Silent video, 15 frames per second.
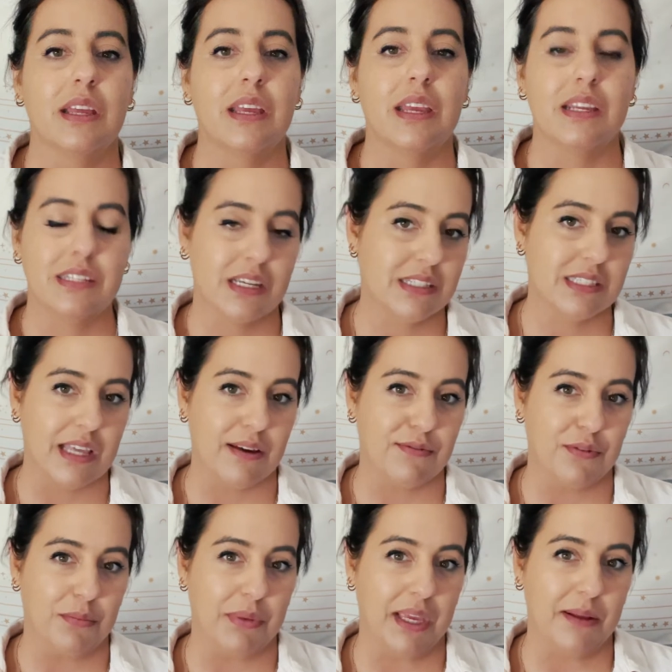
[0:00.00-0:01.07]
It does that
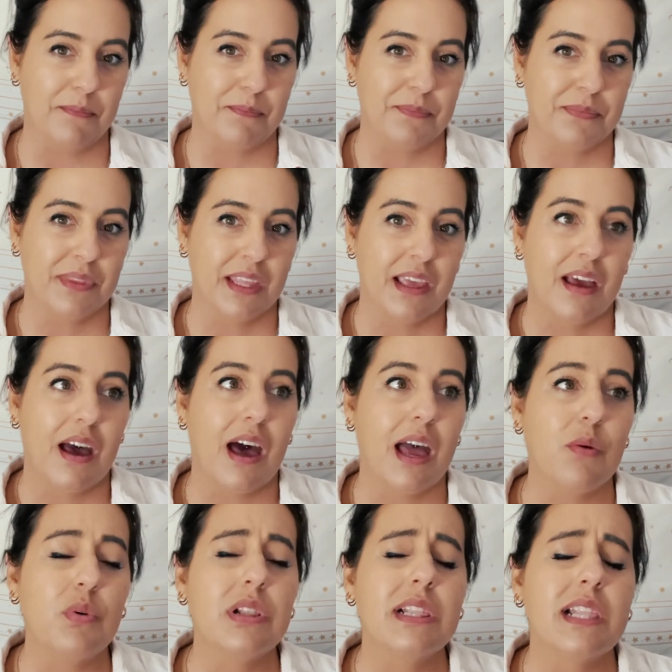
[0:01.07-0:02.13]
for me. I
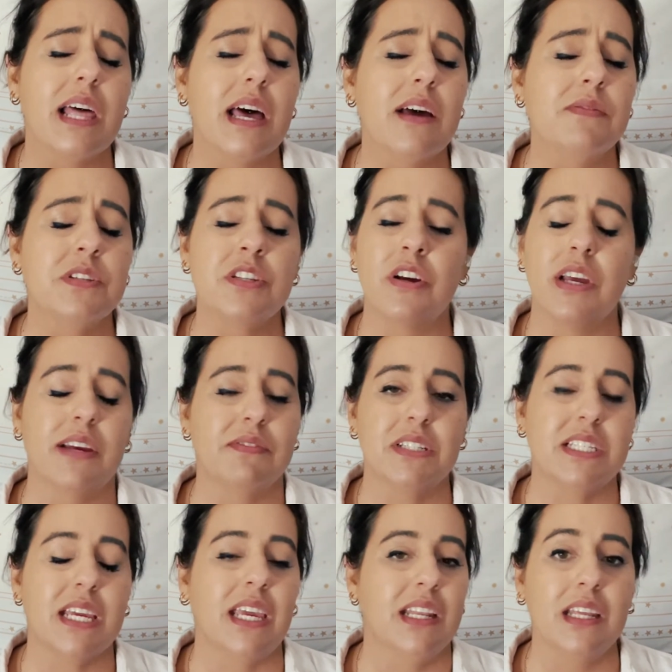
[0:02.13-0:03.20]
would love to not have to
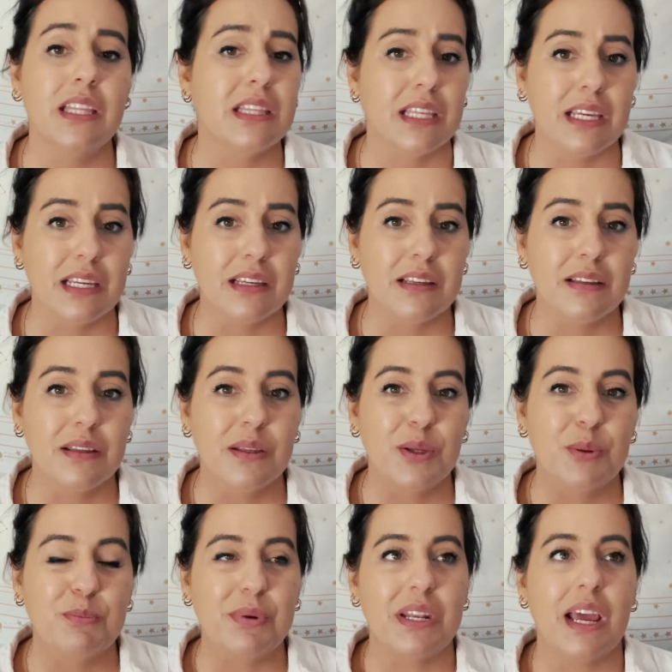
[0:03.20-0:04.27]
take anything,
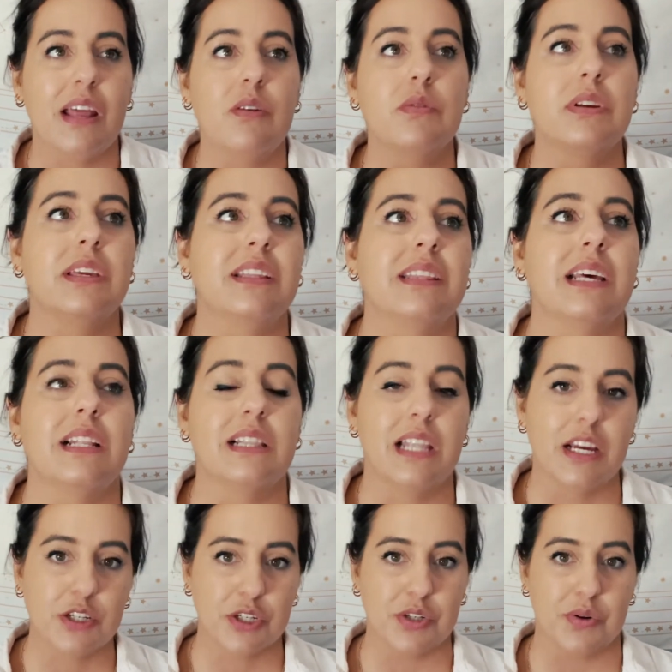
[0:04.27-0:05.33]
but I don't get that
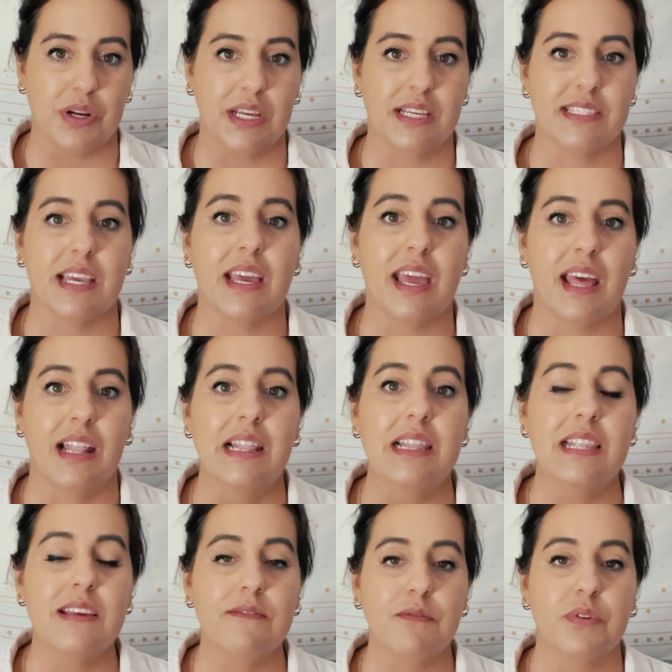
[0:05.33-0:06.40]
luxury because I
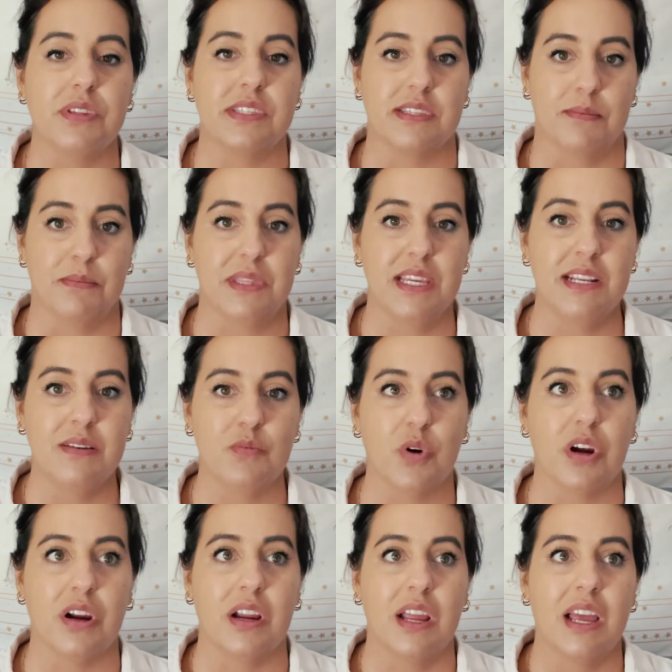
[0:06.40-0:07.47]
live with something
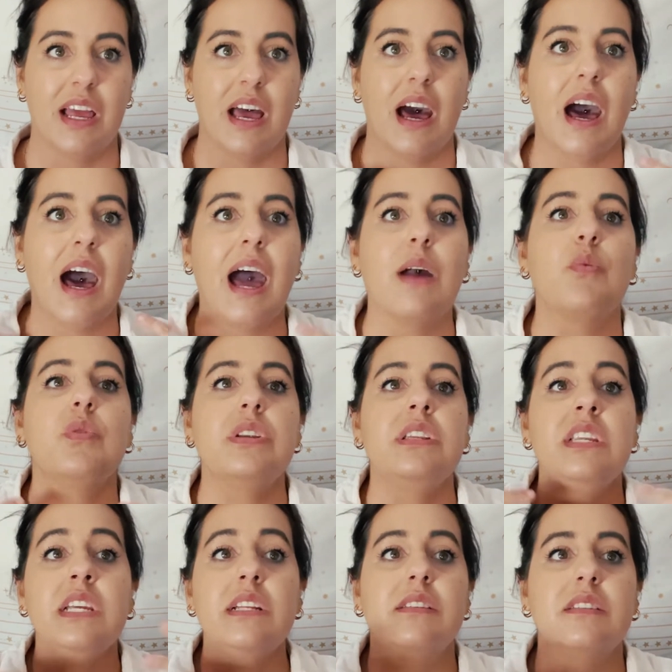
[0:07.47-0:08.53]
where I would
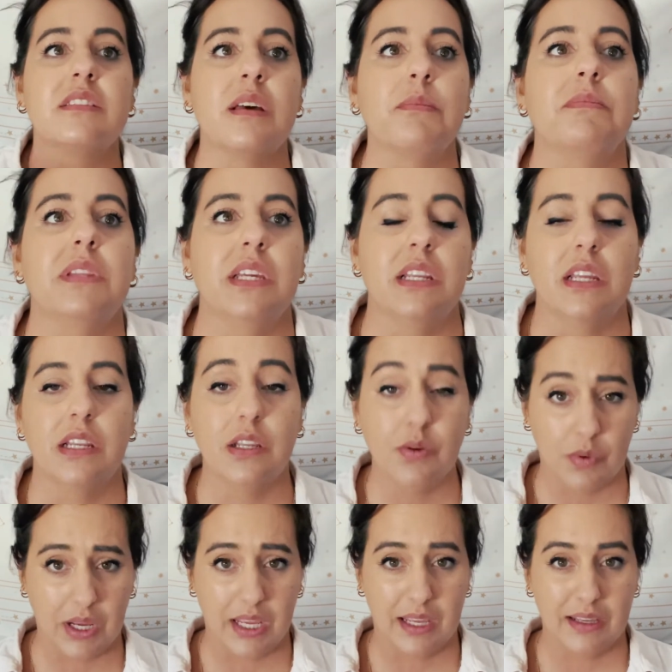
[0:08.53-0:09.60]
need something
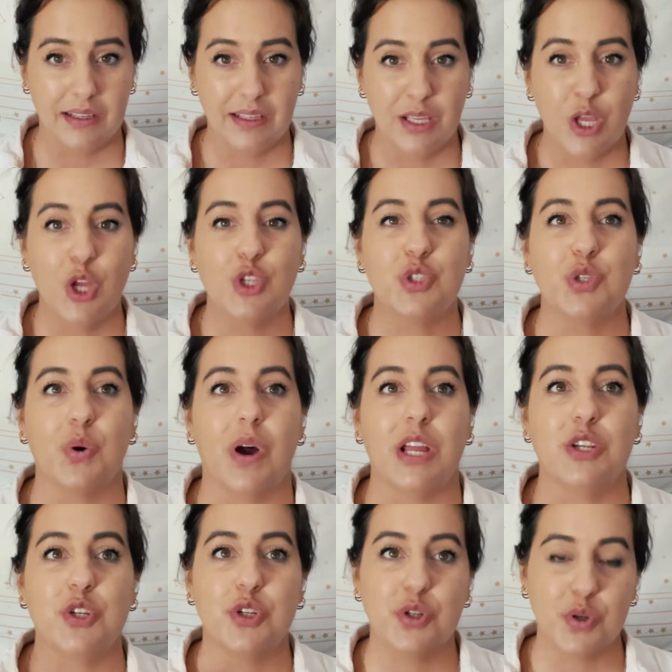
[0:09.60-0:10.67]
anyway. So I
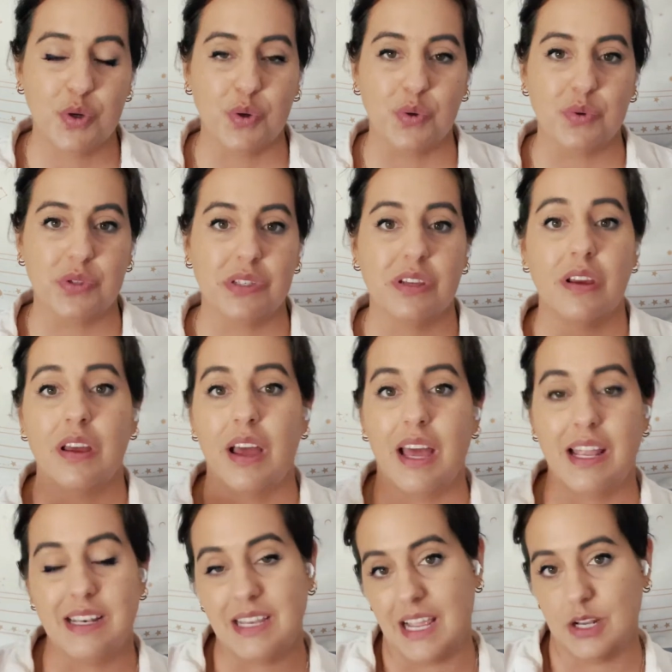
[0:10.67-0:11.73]
choose
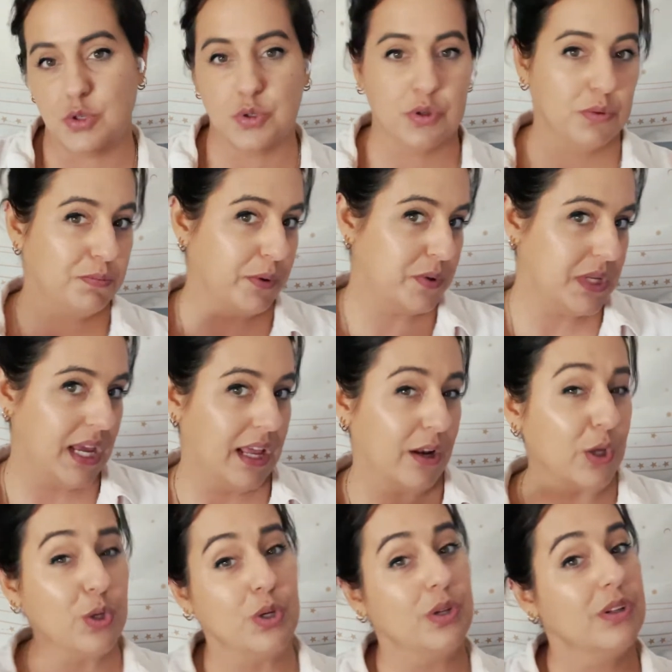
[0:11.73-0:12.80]
a natural
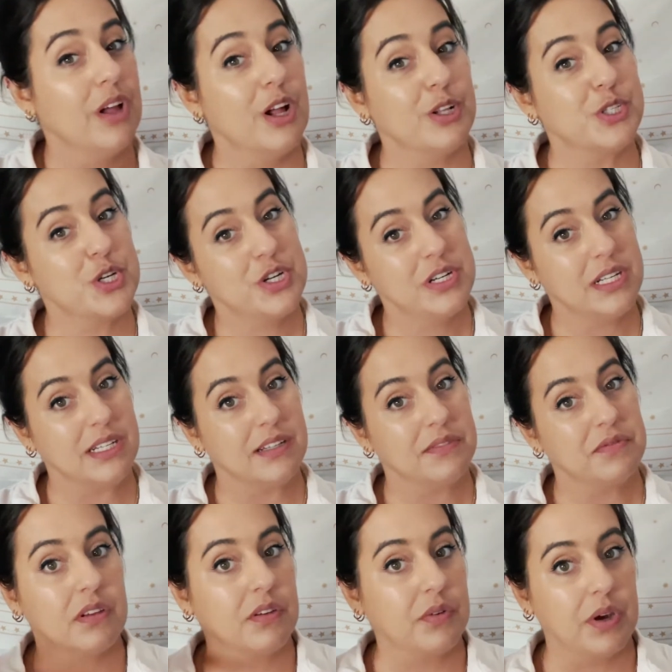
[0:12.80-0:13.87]
botanical alternative.
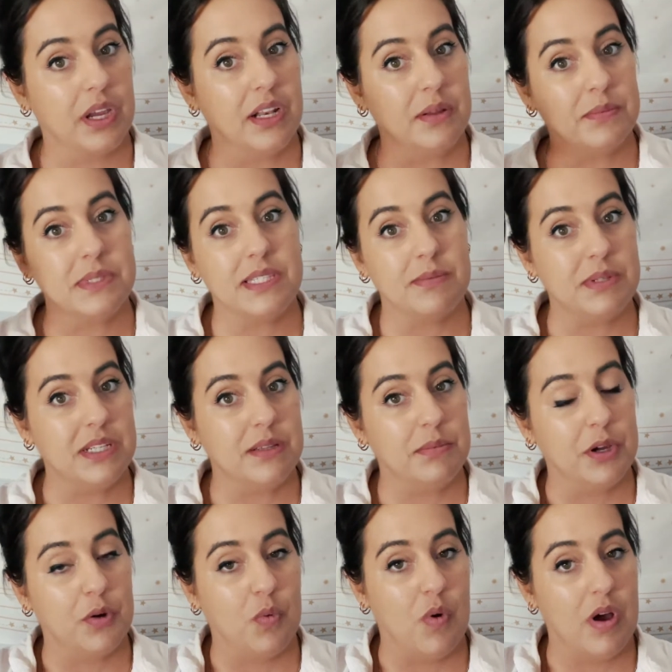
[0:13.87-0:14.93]
Kratom, CBD,
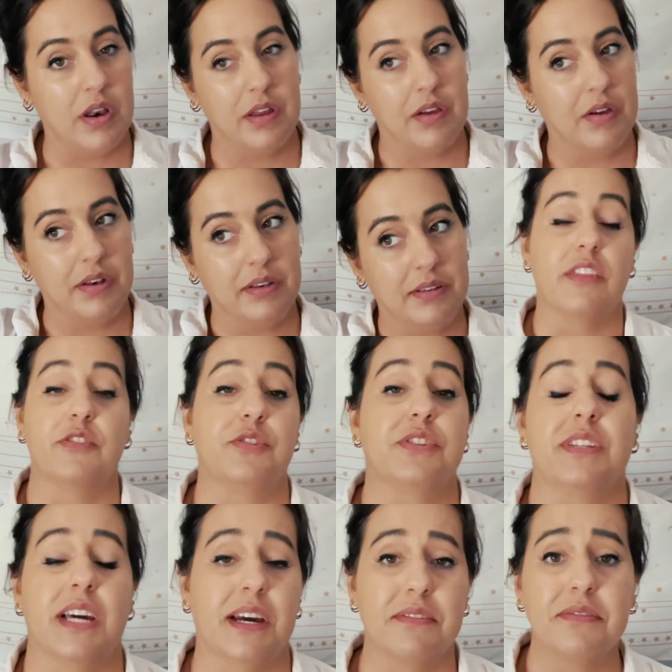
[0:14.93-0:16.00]
marijuana, and other
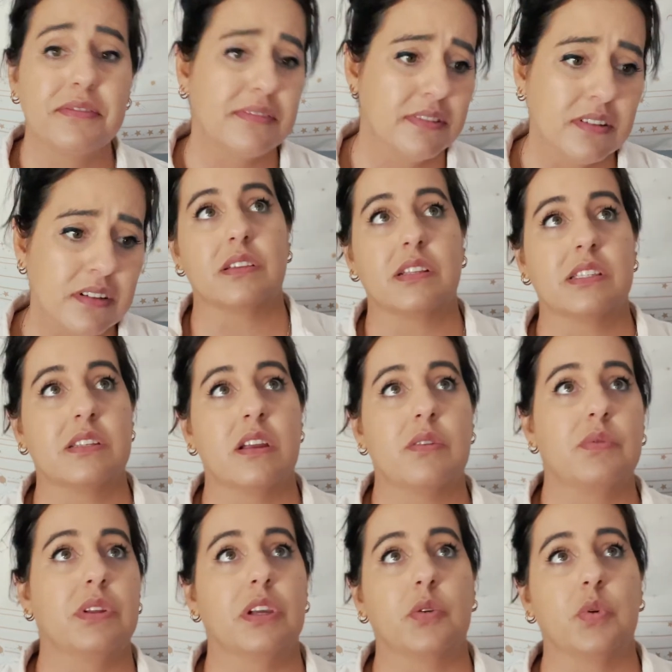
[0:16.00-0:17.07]
stuff. It's not
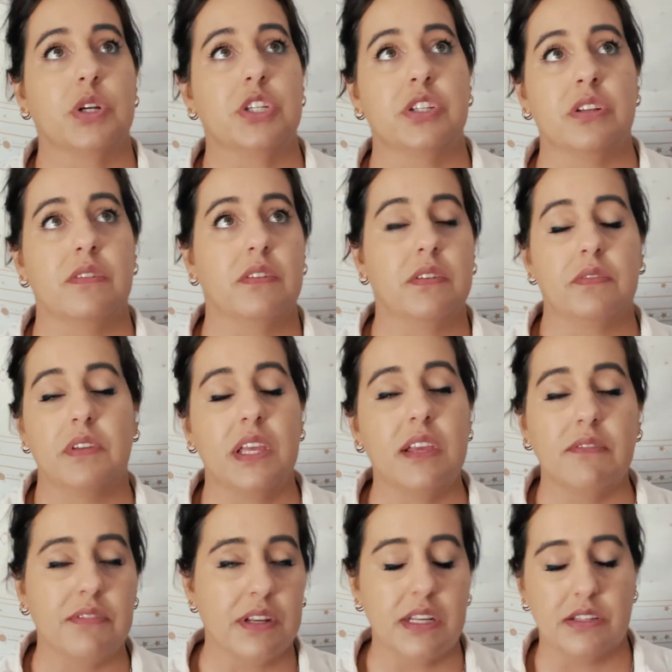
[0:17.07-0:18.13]
really a question of
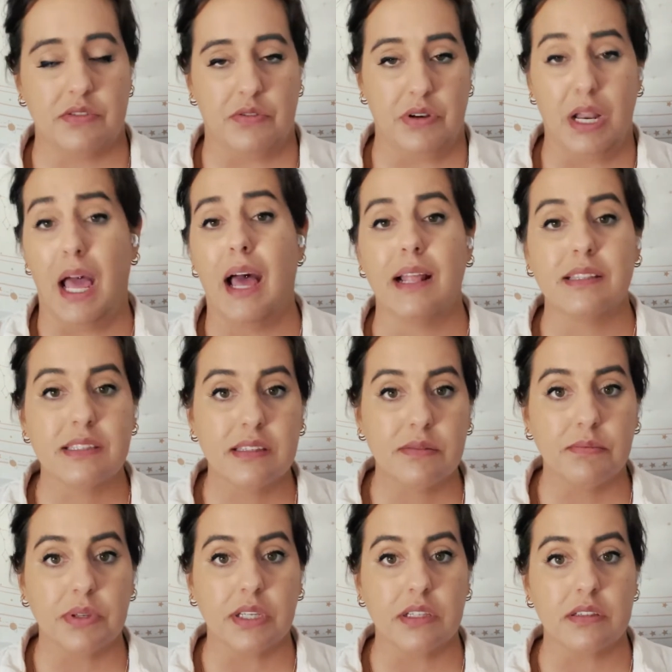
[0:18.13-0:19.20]
if it is or not,
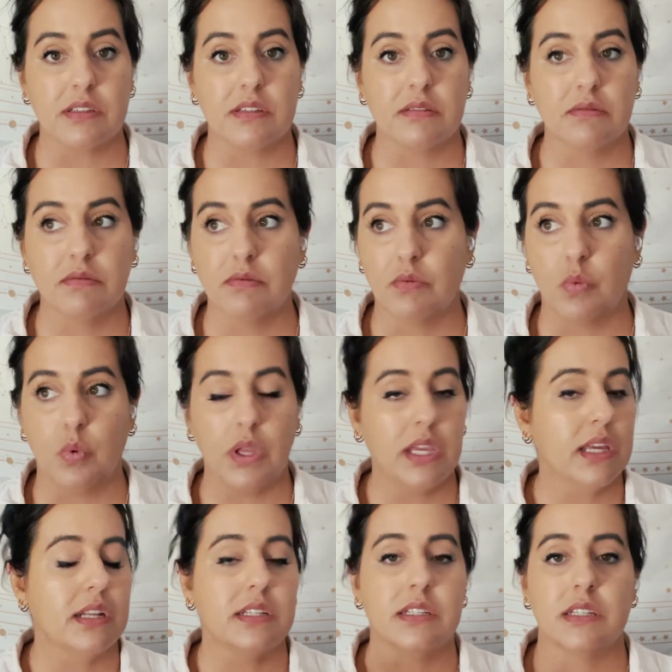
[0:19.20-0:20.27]
because we
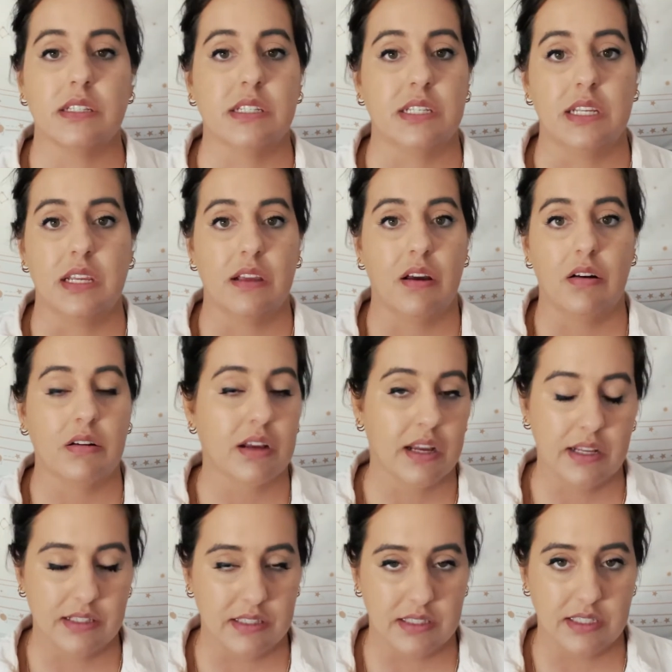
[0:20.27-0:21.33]
get addicted to all
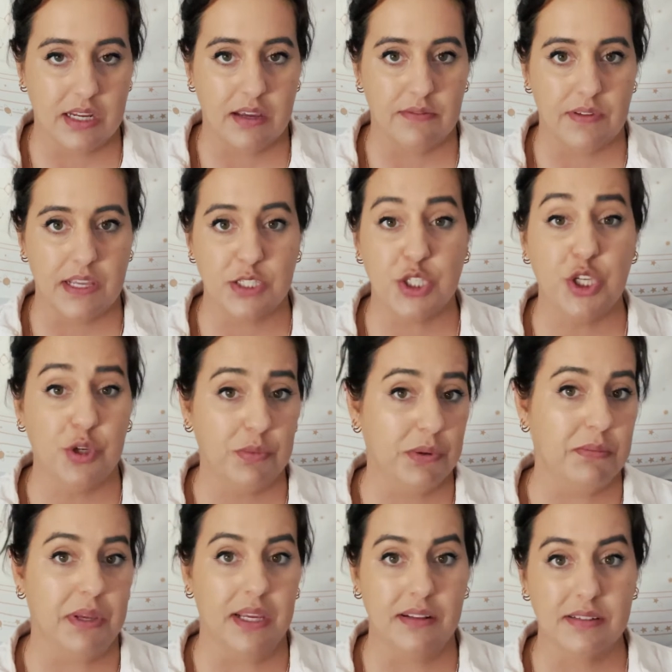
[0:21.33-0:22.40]
kinds of stuff as human
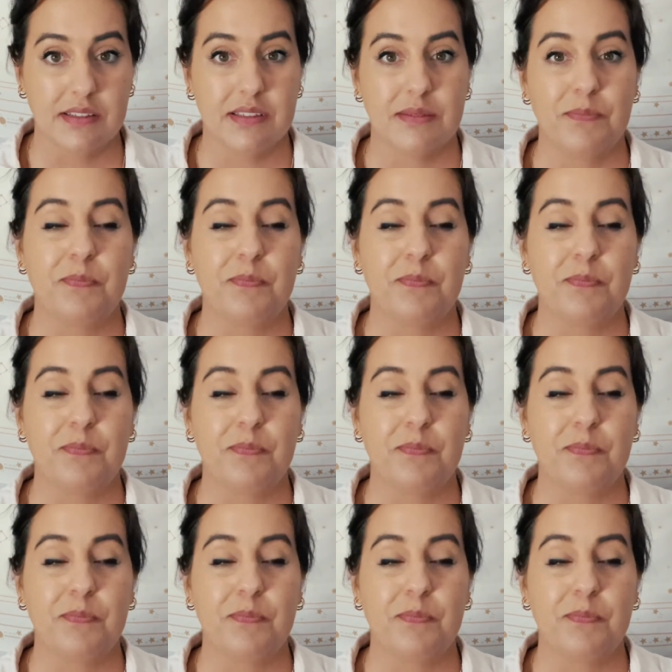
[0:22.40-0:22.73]
beings.